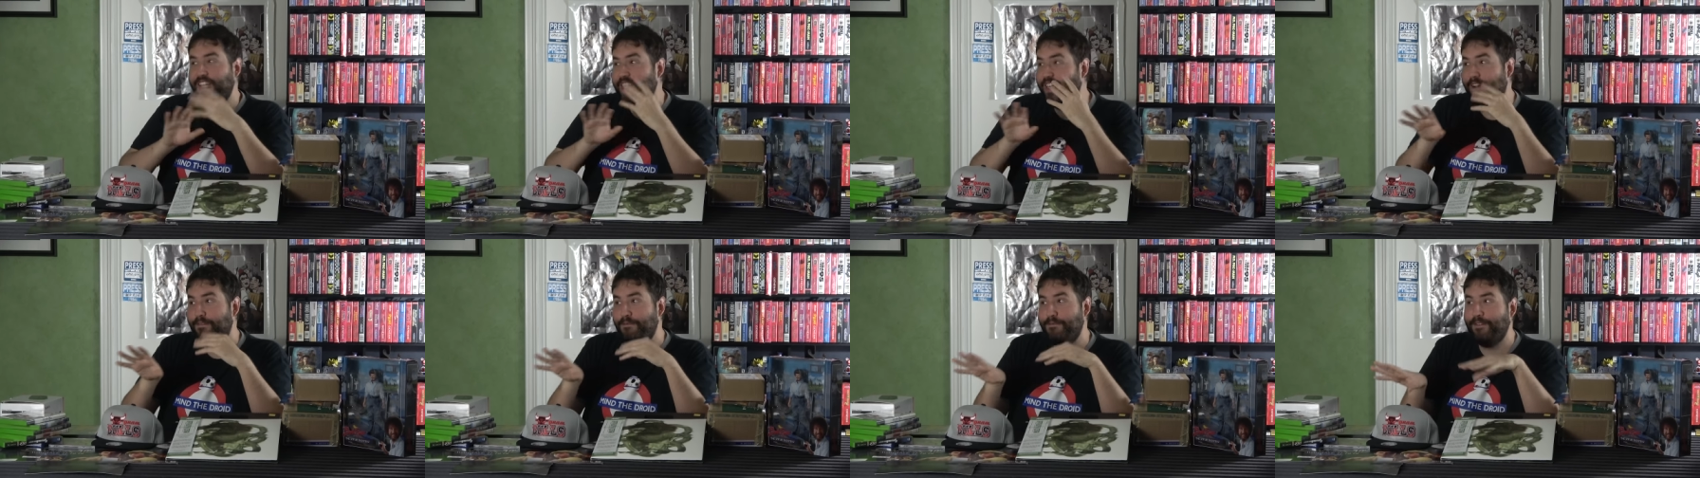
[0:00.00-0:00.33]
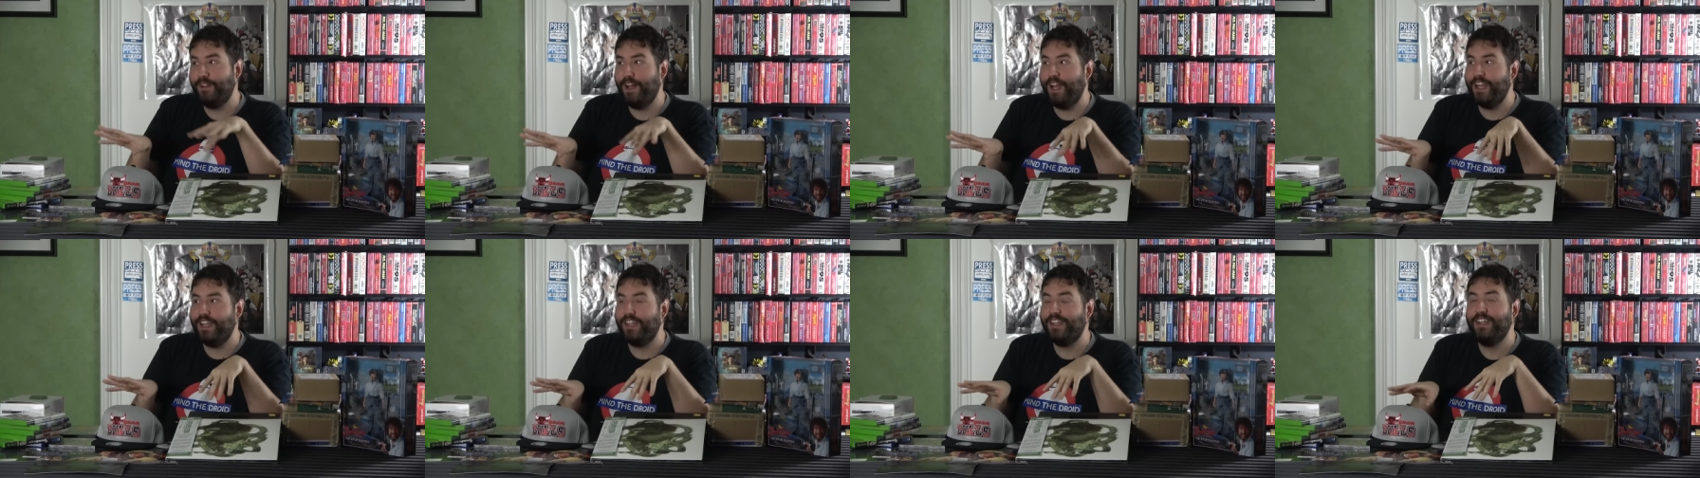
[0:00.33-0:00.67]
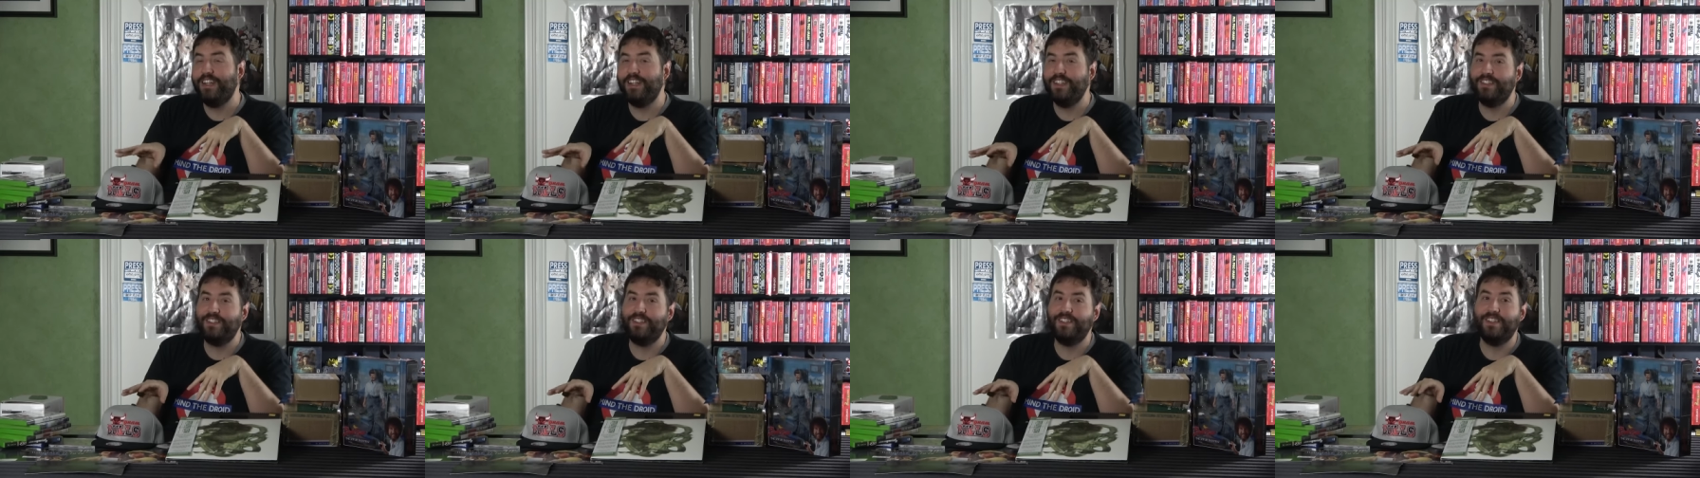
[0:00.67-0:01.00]
Like I fly
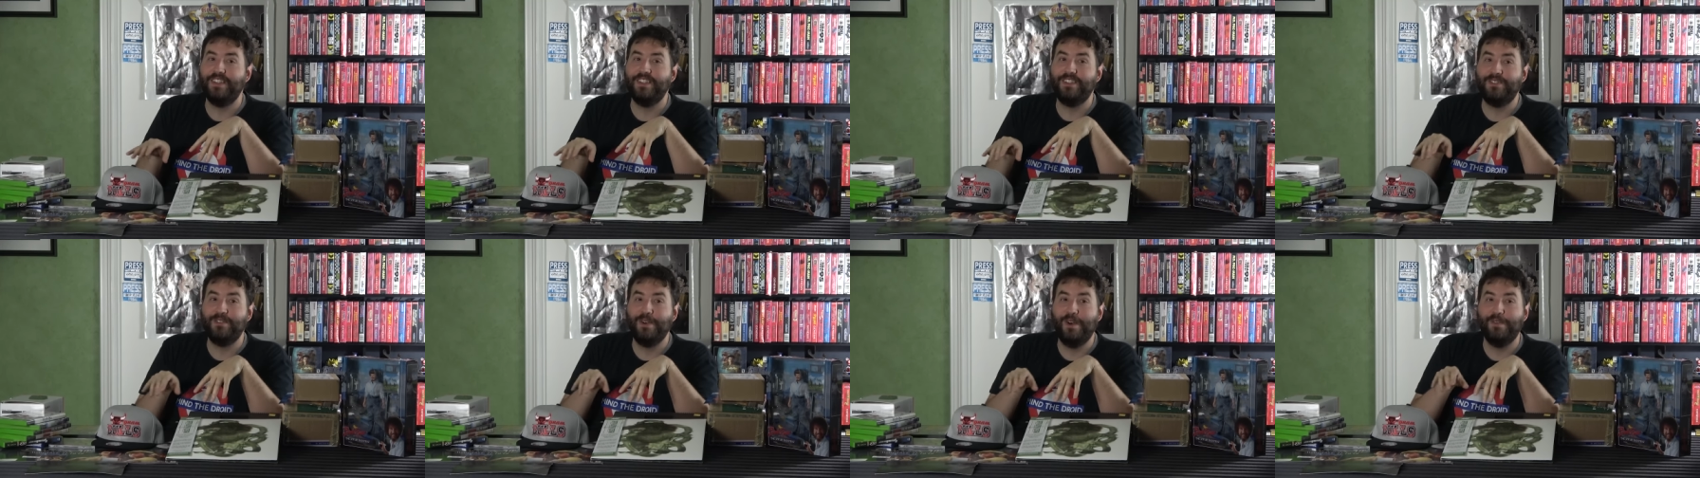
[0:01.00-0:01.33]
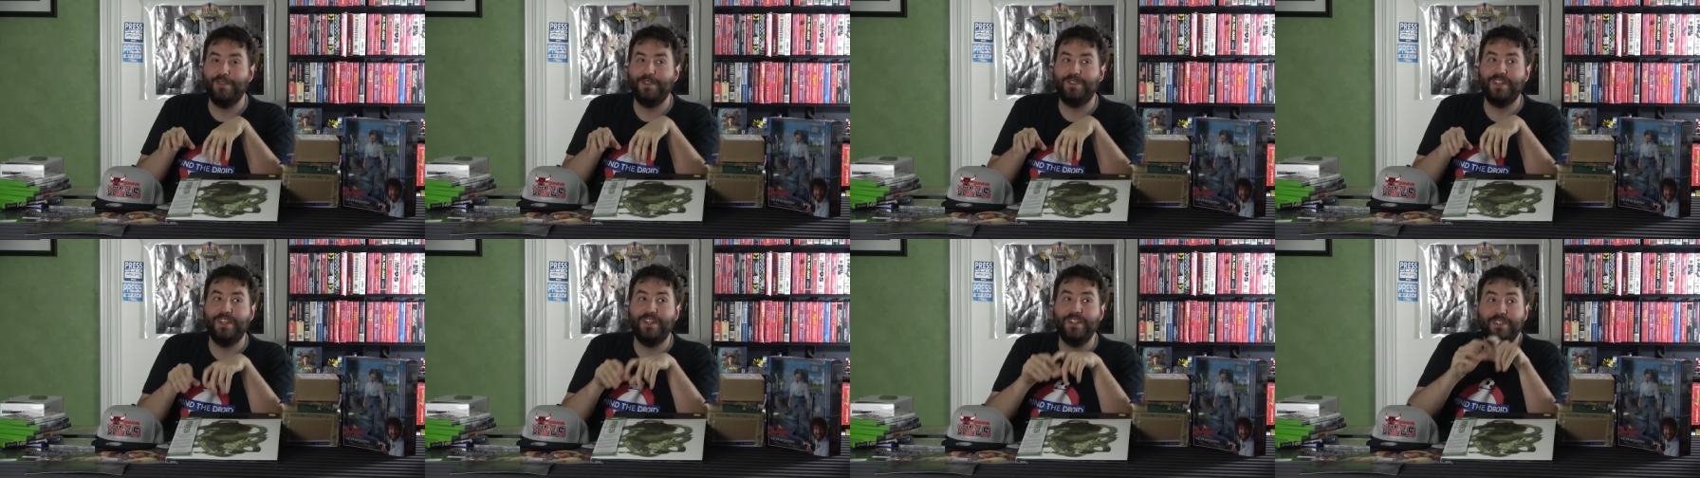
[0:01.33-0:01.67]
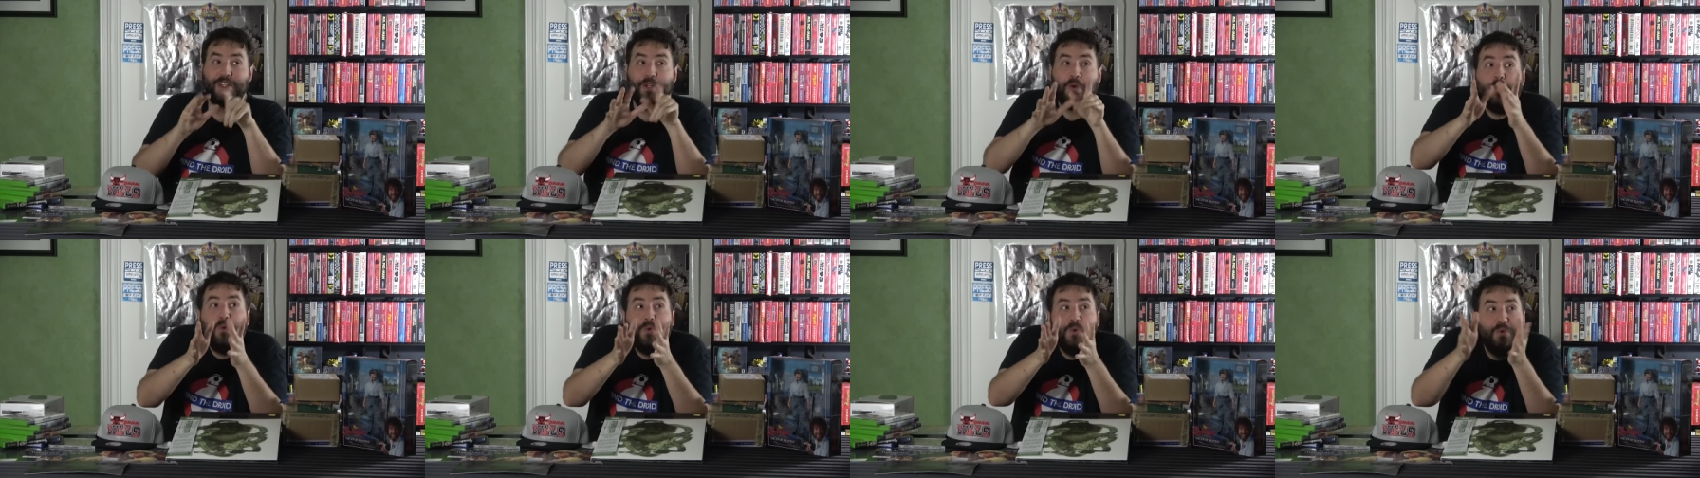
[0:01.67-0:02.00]
constantly, so all of a sudden it's
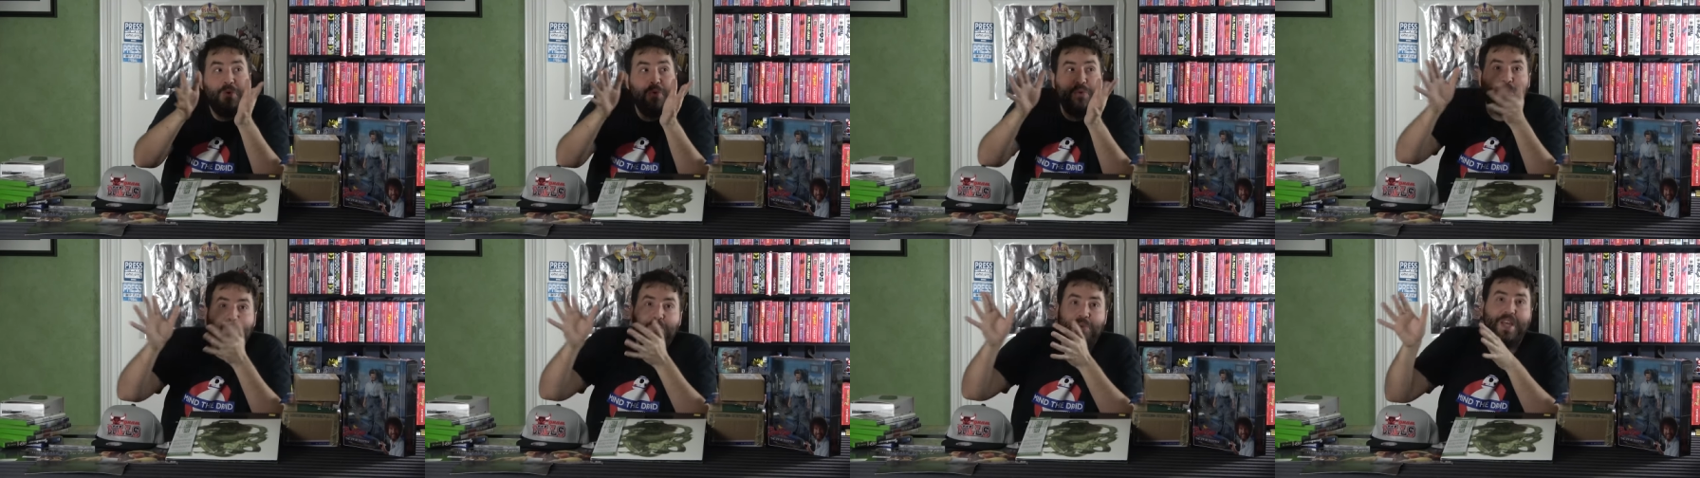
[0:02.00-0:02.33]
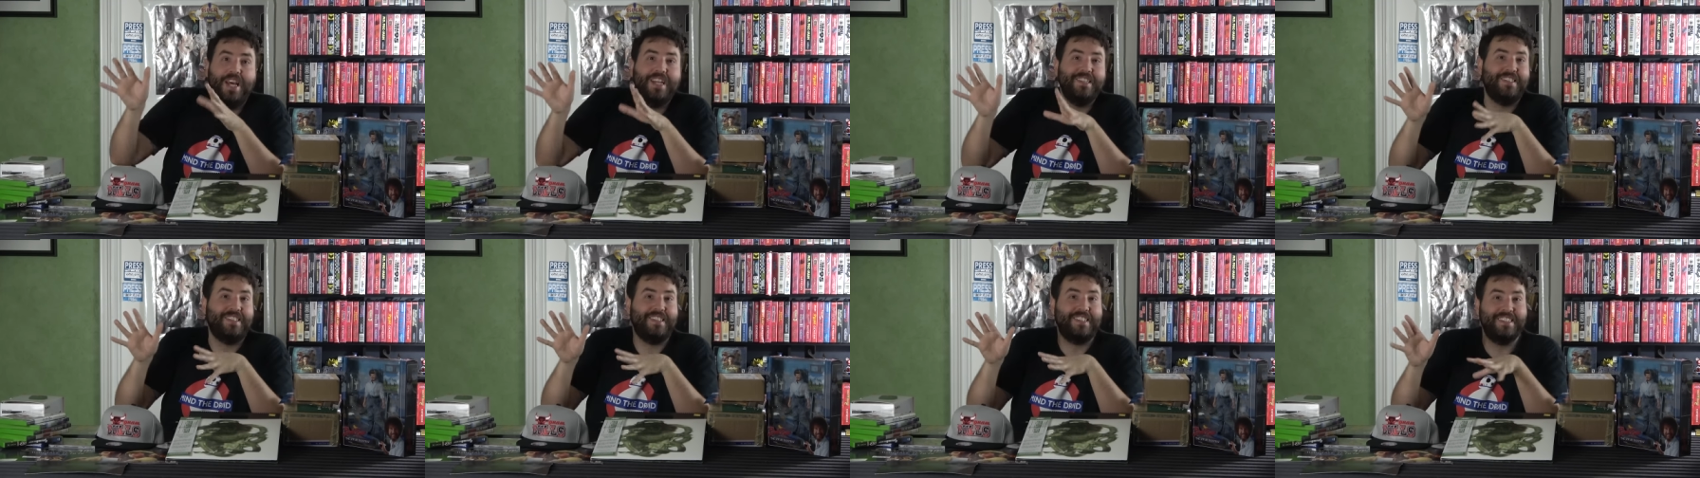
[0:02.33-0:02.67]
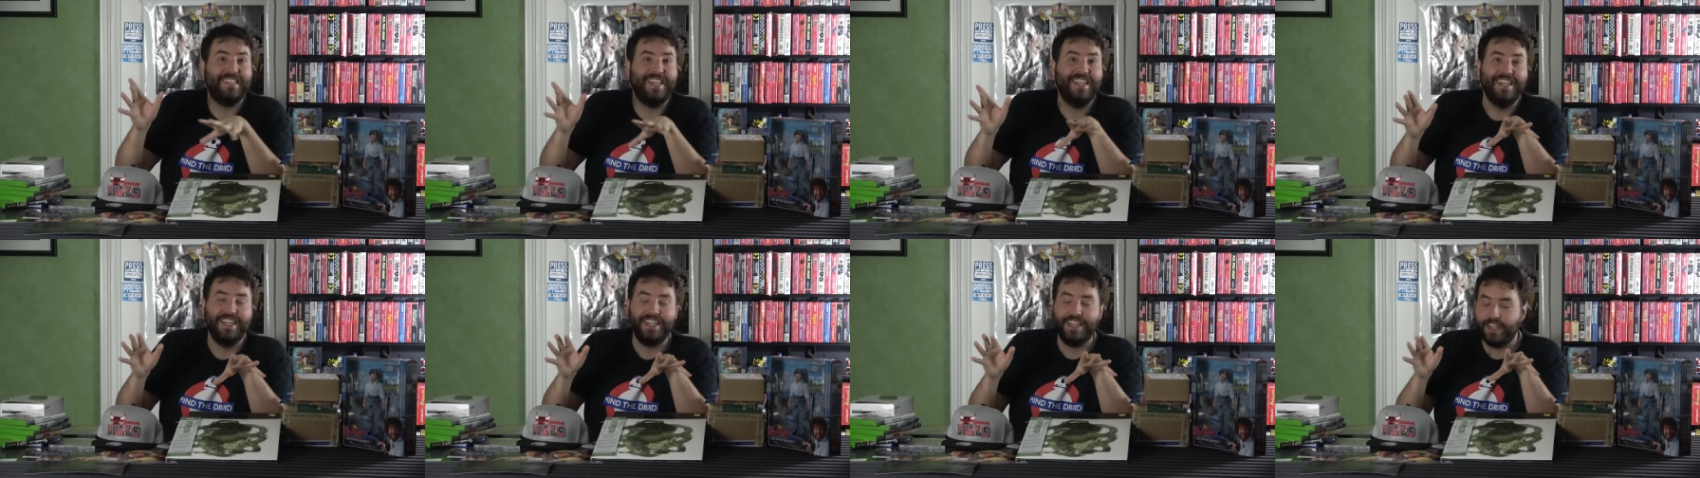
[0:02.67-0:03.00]
like, ooh, that's
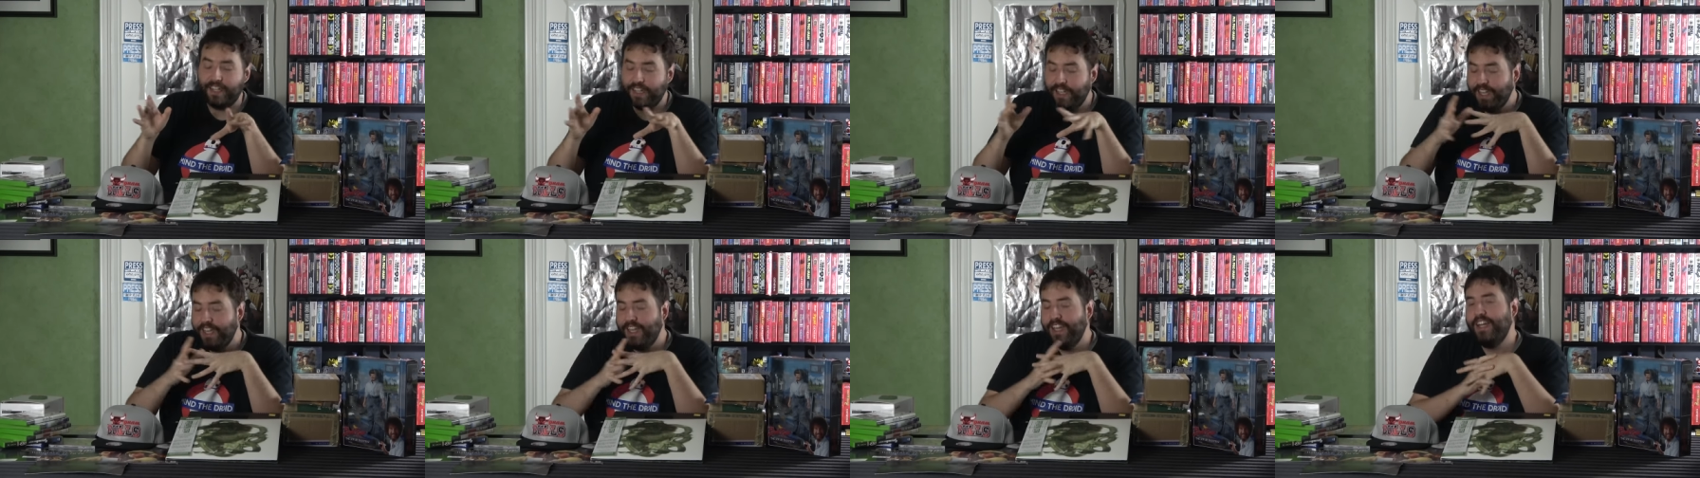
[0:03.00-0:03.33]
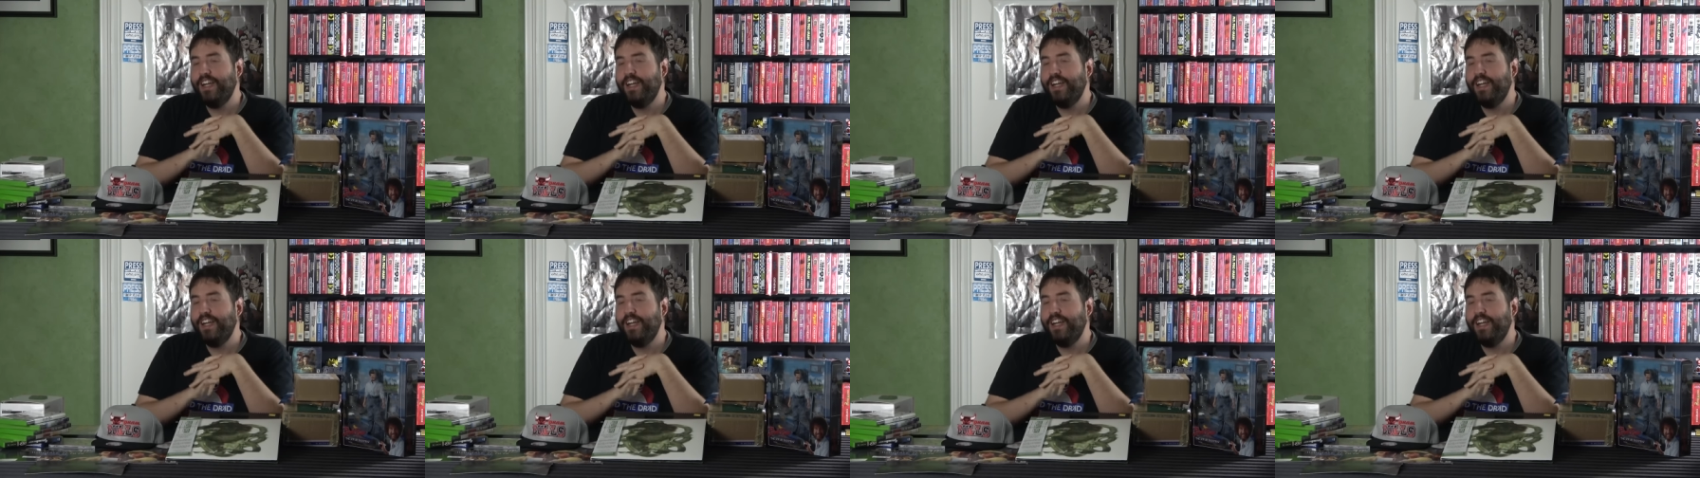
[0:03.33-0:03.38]
exciting.